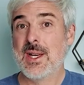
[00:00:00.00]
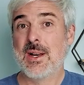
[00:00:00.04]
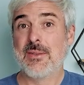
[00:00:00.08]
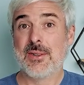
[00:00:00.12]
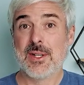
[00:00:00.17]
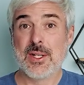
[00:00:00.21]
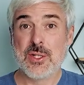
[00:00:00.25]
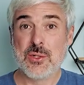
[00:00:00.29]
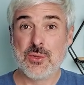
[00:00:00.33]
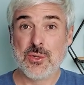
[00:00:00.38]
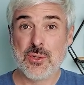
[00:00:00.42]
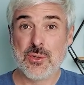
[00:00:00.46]
I'm
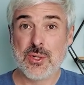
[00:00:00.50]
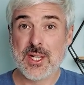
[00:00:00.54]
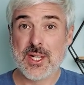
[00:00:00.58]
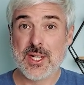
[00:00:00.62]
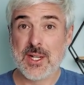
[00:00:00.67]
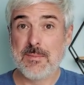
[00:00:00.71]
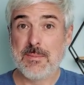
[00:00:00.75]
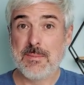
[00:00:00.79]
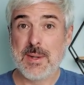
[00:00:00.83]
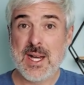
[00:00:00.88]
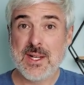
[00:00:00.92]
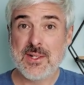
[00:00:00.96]
going to do a quick
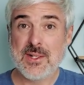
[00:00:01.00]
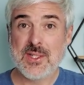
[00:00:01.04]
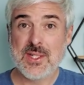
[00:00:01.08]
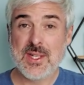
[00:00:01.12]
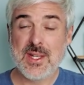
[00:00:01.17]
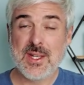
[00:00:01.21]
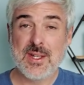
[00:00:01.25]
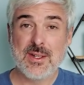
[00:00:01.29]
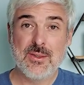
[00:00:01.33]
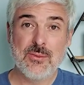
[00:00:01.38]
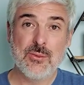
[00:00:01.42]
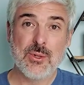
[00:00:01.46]

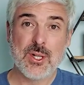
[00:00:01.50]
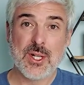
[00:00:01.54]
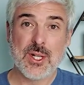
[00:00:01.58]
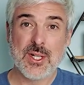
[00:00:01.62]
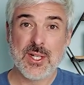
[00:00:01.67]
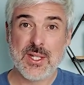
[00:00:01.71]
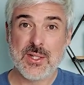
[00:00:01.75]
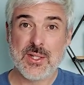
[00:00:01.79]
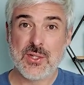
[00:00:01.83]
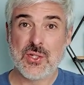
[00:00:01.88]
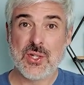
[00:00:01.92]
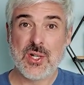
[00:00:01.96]
unboxing. We're going
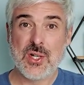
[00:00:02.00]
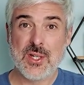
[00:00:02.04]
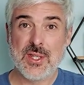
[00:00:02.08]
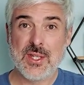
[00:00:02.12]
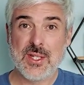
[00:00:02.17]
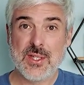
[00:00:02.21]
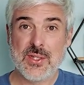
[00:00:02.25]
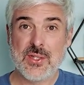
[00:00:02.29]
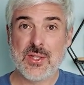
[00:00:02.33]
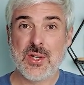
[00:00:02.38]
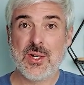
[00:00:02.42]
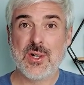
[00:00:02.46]
to install
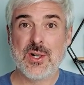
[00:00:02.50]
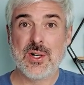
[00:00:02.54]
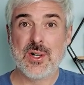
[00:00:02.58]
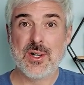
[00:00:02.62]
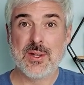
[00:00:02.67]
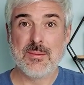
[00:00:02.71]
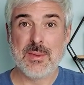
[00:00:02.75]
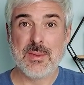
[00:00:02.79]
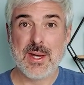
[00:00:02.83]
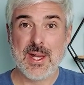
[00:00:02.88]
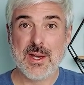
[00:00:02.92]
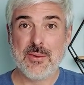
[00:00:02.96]
this
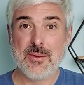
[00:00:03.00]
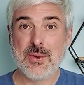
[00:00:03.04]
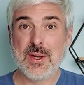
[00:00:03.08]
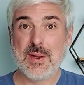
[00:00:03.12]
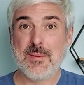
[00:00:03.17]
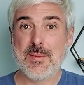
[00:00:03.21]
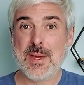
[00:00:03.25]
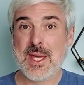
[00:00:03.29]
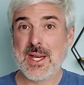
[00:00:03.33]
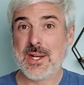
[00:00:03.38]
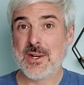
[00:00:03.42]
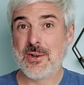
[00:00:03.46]
on my
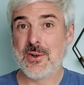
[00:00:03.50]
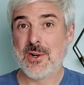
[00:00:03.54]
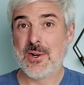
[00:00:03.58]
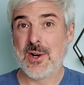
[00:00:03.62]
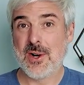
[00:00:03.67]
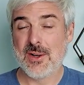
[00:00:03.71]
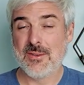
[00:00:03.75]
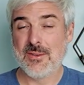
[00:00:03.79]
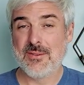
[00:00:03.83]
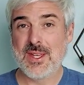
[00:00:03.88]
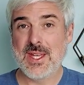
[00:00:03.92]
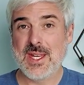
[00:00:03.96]
Winnebago
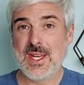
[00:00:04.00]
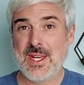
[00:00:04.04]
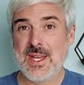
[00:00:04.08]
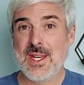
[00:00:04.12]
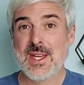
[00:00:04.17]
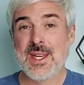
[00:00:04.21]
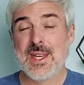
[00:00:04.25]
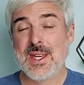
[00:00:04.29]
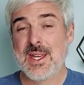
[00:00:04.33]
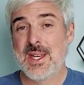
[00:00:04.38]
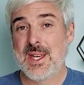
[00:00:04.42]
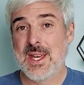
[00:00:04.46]

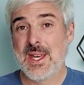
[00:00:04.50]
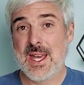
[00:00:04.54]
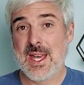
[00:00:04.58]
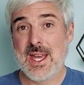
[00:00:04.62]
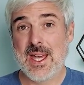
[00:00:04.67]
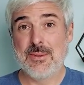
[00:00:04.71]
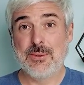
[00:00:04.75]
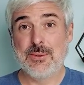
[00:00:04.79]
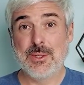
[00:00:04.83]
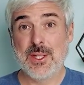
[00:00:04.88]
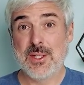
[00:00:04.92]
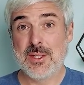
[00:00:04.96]
RV,
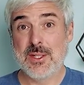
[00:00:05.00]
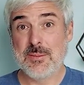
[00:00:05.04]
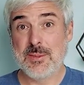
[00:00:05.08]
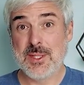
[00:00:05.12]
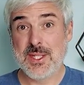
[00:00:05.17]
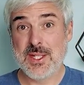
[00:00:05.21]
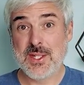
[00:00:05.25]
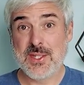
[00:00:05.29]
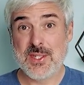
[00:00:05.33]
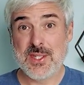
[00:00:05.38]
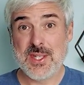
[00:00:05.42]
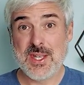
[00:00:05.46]
and we'll
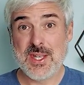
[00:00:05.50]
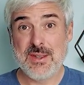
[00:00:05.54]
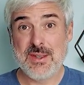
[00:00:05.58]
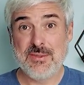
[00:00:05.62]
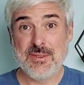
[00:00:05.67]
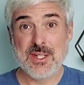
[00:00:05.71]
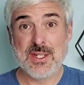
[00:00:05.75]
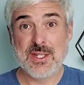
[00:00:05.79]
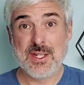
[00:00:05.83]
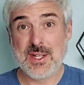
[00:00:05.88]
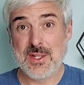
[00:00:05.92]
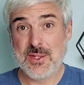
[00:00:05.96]
ultimately see if
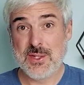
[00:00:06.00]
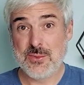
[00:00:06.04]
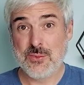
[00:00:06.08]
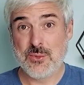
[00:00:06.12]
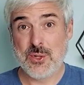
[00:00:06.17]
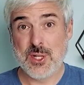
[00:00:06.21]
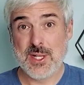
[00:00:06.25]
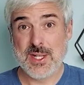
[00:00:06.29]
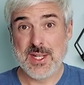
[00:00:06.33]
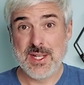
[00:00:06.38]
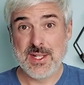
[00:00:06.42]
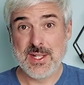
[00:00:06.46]
it does
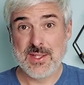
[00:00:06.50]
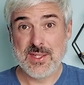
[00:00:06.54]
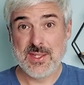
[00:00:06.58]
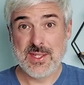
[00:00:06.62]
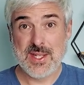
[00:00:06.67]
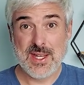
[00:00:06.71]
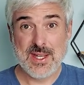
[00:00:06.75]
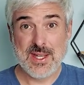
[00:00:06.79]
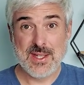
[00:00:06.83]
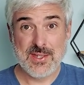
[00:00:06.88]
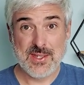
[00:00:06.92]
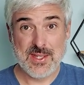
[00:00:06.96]
what it
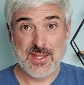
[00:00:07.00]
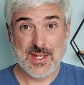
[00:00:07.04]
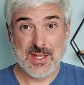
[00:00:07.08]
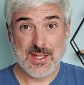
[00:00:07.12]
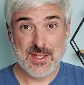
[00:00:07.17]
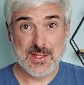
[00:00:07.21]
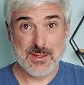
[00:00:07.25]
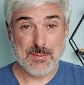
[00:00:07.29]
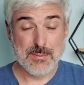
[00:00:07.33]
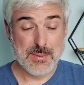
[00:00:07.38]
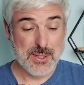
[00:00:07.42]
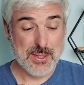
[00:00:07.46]
says
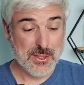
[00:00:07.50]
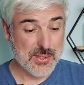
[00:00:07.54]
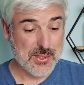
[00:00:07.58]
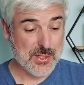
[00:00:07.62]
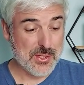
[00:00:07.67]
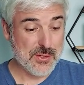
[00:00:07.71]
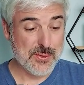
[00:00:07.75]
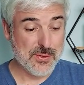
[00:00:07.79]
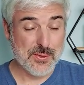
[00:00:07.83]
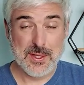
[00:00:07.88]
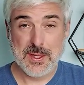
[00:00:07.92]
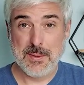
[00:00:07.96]
it's built to
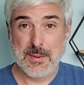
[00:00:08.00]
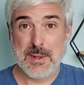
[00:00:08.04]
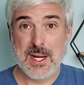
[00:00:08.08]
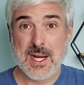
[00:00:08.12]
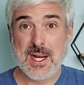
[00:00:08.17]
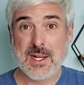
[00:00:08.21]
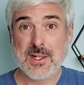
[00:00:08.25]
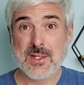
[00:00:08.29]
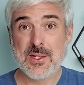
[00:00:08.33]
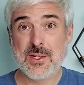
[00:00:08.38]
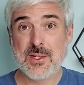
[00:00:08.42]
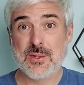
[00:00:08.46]
do on the
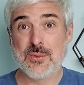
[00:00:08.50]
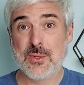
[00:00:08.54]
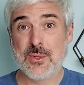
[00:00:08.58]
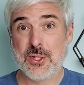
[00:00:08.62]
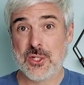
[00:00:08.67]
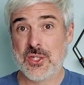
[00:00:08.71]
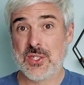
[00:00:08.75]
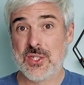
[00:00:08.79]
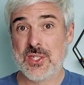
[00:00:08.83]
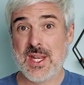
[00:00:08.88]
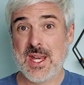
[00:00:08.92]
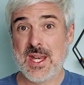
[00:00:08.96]
box,
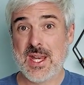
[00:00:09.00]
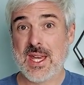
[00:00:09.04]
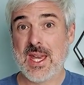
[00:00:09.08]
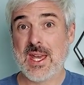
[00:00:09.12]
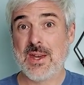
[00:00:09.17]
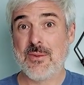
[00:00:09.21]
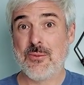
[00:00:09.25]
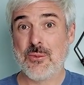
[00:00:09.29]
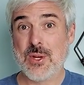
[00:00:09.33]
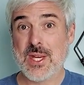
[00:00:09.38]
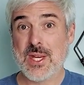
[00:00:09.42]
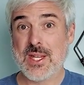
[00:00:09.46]
which is take
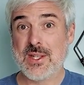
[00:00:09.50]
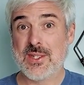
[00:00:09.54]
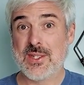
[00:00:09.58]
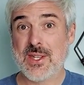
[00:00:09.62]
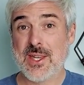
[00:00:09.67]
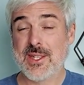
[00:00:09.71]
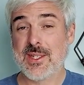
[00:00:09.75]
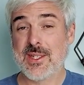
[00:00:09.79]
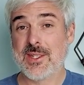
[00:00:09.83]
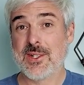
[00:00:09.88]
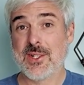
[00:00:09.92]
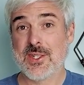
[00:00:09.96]
a weak
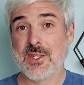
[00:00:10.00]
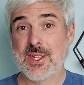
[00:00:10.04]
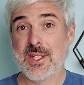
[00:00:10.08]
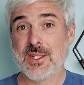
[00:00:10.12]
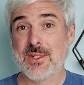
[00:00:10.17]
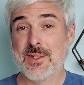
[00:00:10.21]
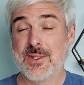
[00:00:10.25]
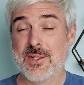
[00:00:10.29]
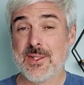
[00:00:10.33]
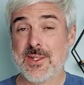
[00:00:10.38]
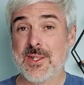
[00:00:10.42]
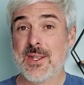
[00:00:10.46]
cellular
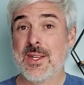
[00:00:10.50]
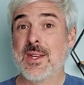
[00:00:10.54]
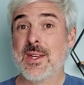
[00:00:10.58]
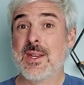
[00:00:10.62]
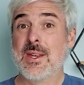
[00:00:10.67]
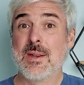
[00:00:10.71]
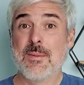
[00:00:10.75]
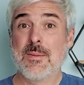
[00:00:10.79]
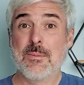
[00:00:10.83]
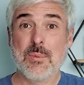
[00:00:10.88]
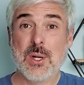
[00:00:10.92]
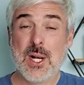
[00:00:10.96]
signal,
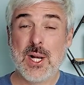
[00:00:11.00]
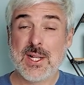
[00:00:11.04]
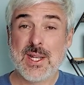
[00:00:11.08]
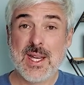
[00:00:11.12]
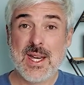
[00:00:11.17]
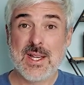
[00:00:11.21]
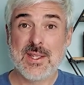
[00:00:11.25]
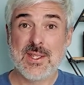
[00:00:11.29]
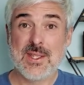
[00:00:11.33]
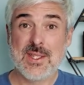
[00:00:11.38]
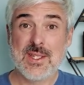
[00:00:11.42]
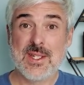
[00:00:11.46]

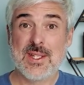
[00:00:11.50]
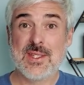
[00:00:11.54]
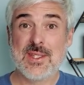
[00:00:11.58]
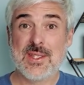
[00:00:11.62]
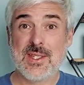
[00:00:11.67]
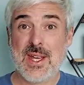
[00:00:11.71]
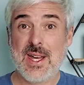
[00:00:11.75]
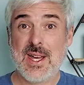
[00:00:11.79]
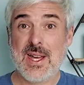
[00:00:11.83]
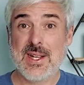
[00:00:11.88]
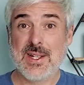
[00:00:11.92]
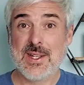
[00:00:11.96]
broadcast it
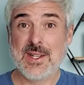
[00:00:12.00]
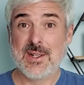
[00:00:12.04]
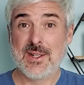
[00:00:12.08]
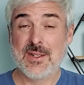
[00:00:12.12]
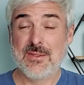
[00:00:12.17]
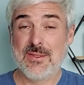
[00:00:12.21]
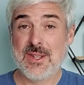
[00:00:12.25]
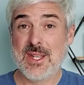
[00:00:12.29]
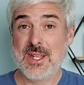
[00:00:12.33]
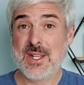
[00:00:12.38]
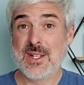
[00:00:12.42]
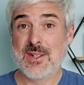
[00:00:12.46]
inside
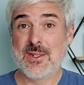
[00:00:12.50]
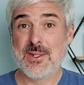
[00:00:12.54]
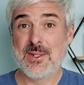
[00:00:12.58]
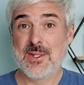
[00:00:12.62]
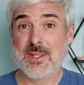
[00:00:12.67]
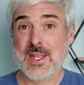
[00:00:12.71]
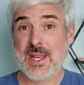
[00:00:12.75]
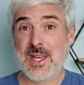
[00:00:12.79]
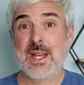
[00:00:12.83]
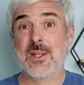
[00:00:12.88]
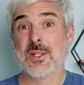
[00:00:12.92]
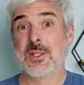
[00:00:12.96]
your
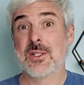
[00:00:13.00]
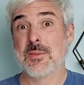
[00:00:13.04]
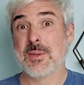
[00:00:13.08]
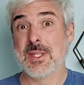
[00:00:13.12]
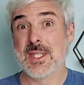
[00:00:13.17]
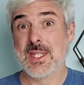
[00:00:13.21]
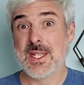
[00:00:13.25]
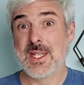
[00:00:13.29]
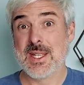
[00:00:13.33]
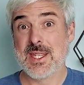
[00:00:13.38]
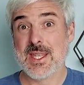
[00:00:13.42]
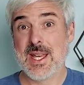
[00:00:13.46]
vehicle, and
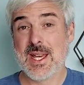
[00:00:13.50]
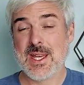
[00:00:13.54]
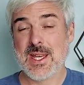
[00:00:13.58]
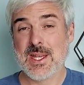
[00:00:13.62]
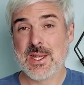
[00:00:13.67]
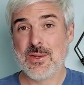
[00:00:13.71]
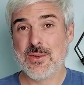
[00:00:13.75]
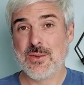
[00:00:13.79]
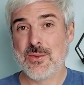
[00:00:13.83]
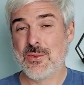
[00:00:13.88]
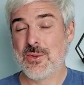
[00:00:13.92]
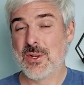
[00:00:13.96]
ultimately let
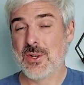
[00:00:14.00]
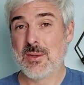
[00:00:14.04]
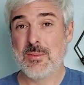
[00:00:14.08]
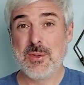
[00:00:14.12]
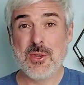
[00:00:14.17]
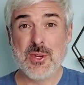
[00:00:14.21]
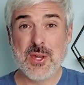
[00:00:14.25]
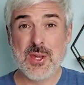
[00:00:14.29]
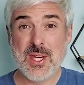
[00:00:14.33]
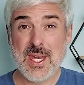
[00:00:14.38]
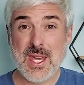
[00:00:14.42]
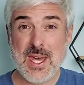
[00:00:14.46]
you
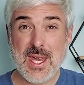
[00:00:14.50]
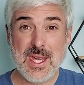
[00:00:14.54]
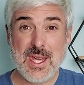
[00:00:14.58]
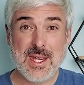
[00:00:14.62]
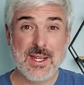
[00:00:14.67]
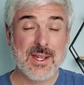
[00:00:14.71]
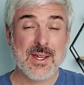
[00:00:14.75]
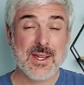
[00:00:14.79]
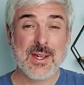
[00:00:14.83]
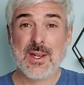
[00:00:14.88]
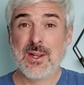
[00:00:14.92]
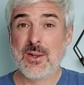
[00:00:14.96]

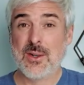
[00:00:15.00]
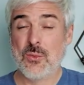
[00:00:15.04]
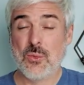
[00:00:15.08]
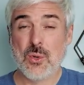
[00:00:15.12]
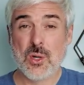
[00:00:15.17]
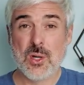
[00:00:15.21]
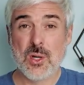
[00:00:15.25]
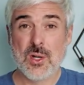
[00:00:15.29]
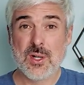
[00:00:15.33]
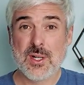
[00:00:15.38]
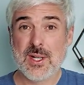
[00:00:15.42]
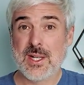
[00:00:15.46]
communicate,
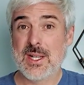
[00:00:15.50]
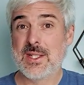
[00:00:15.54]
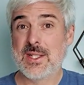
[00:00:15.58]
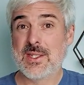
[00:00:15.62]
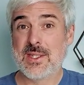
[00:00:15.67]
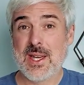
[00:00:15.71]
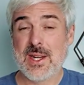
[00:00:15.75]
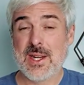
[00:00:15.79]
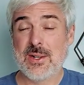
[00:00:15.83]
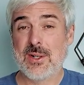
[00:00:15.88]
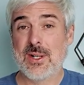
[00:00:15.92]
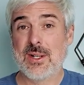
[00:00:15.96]
work,
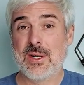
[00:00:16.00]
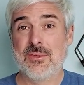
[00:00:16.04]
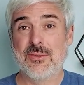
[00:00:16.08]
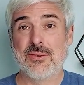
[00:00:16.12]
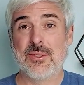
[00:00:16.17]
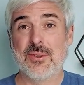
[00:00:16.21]
etc.